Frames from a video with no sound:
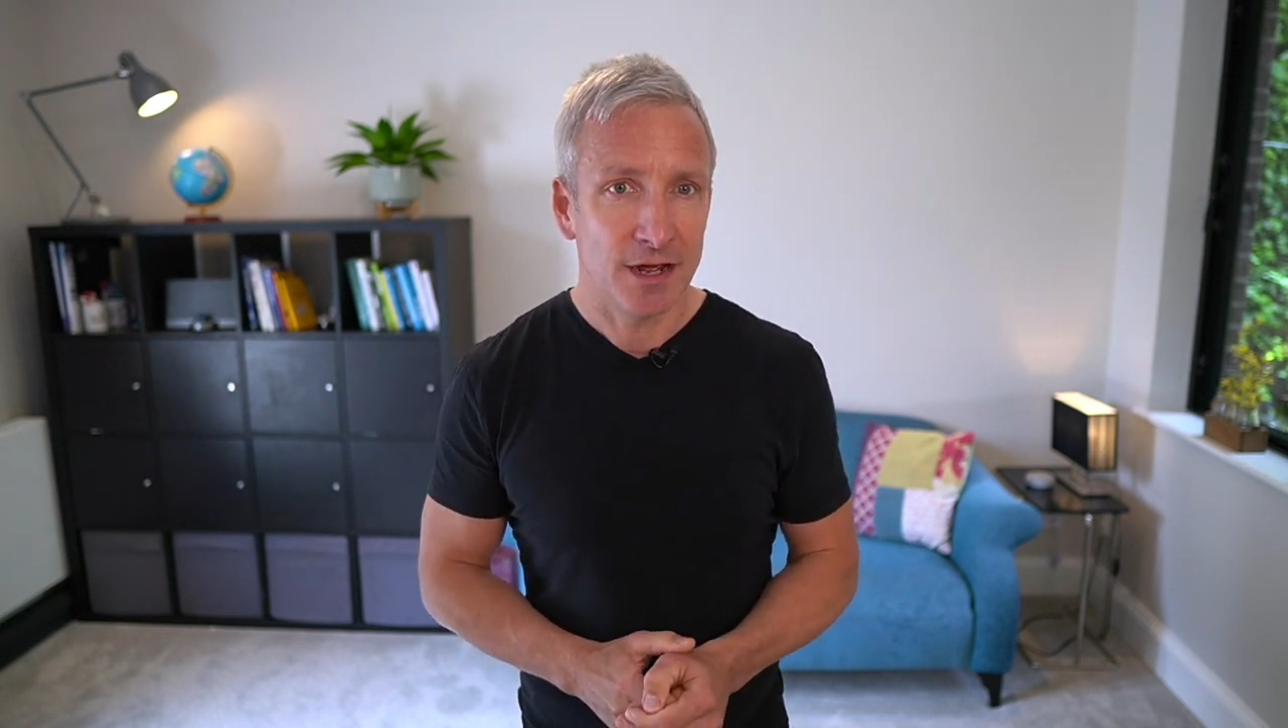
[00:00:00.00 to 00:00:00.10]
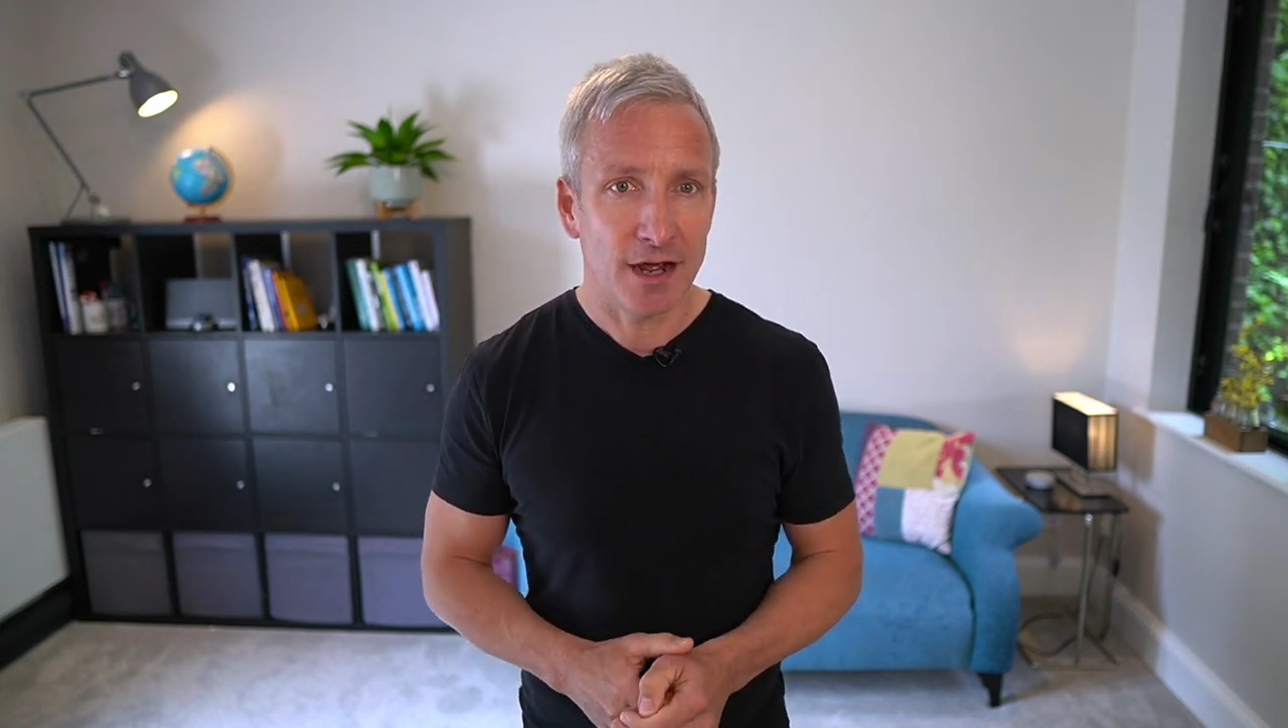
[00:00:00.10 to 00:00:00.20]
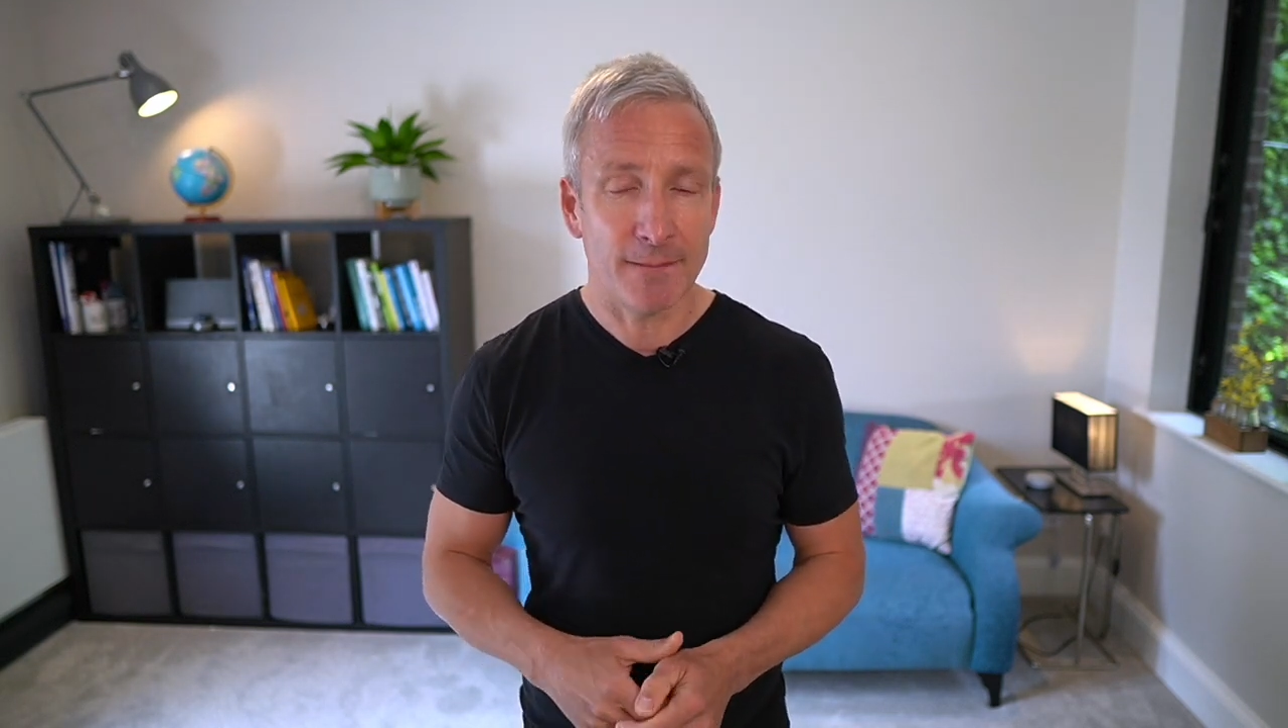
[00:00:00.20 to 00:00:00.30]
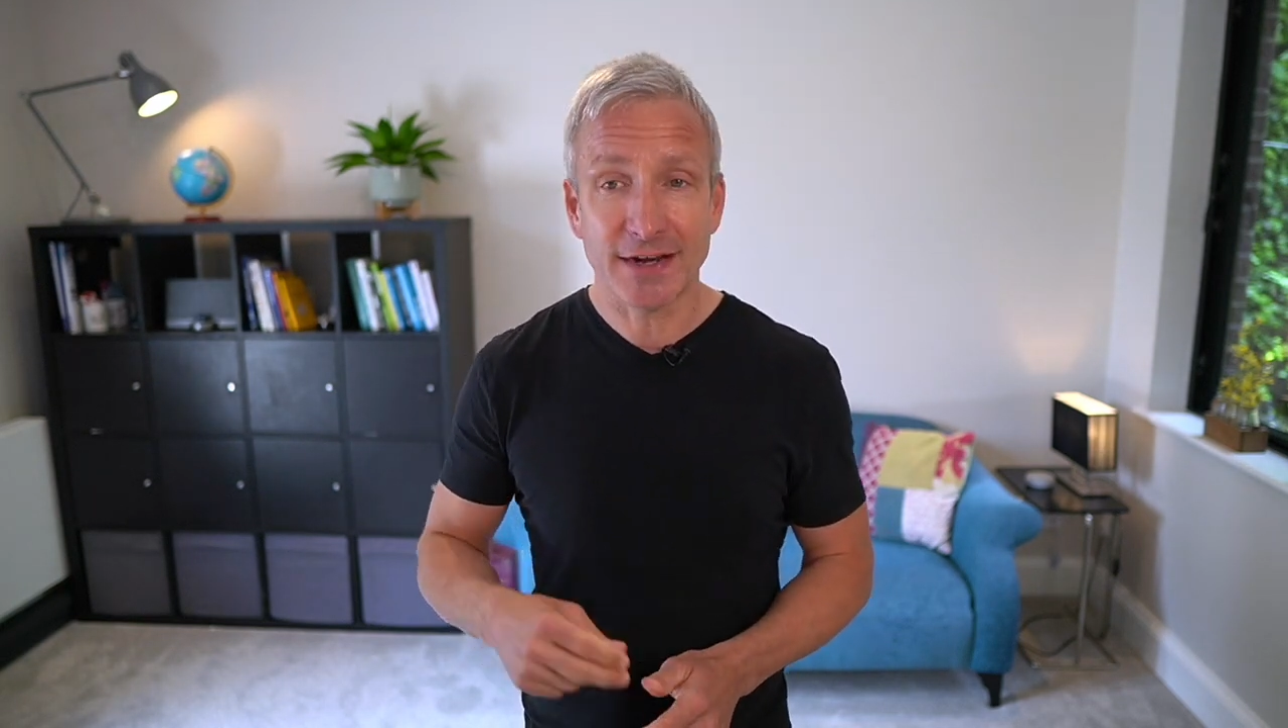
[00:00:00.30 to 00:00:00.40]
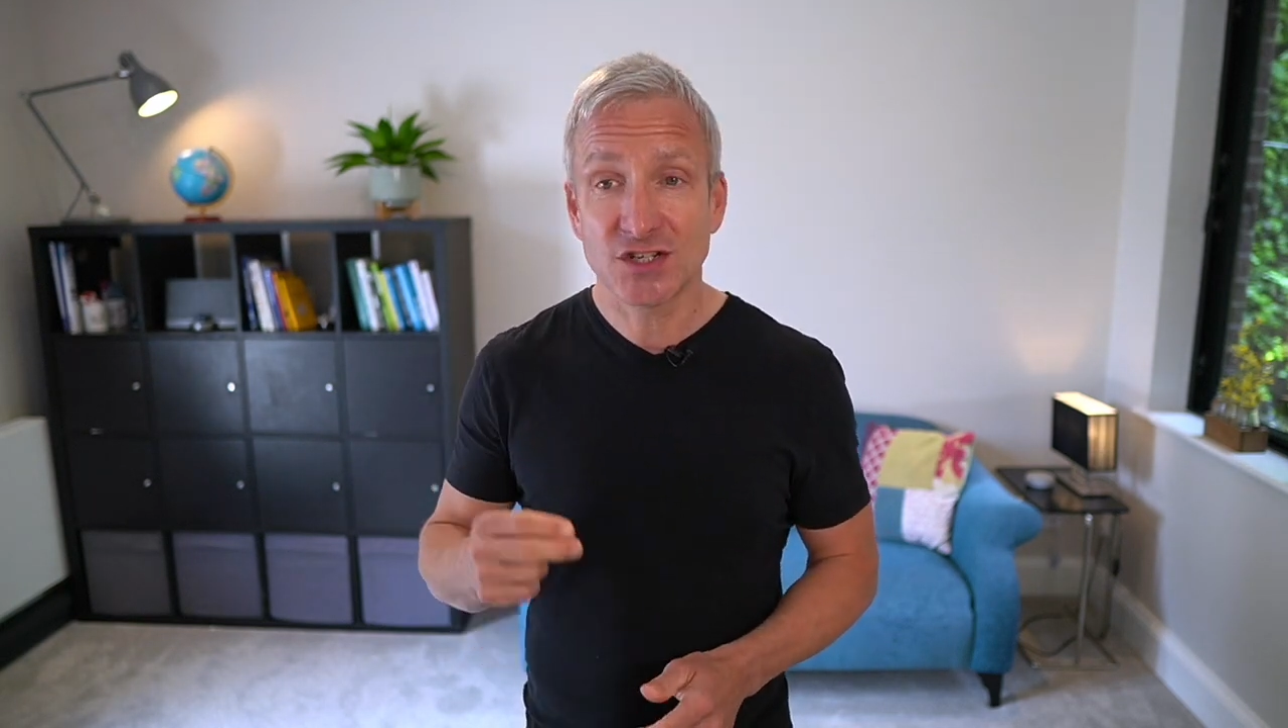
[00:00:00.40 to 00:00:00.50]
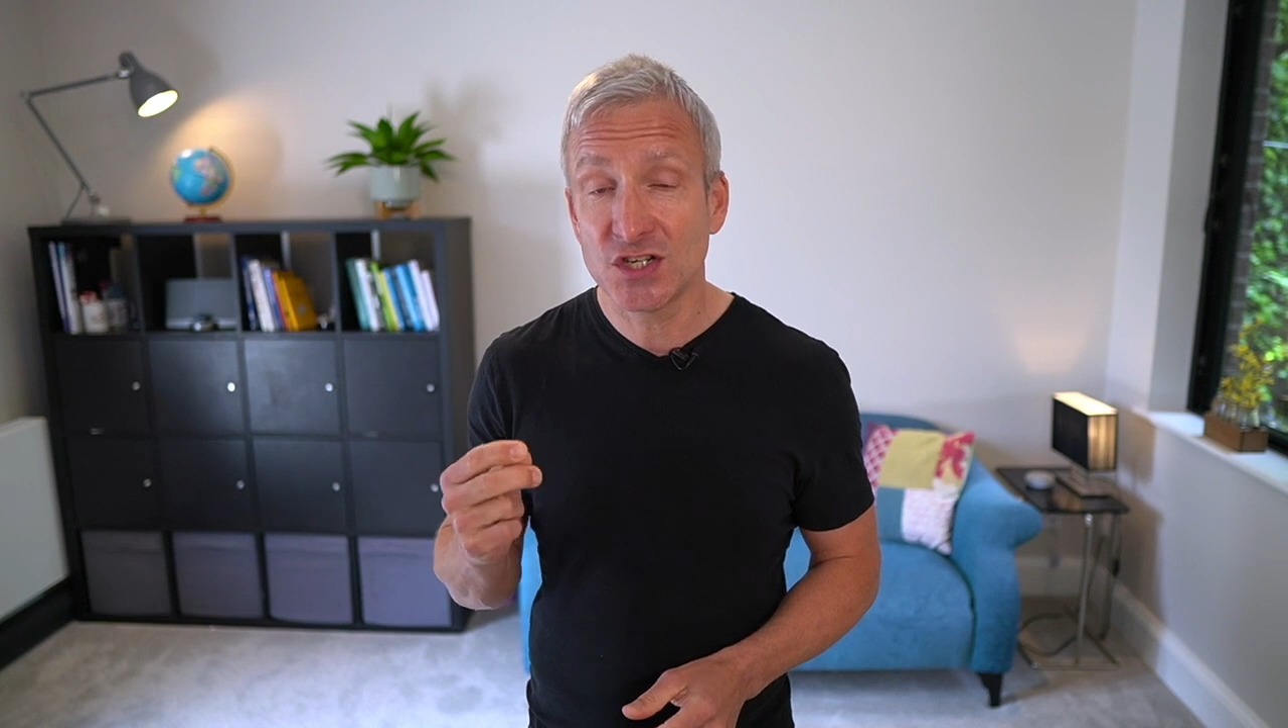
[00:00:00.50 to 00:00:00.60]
And to